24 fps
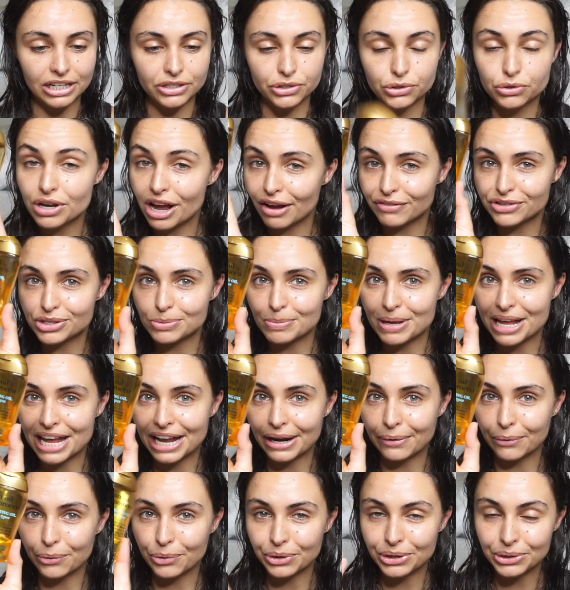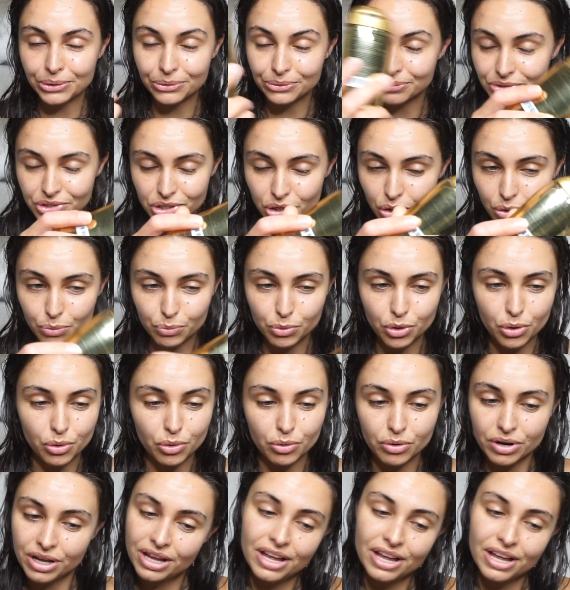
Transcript: do have some hair oil, so we'll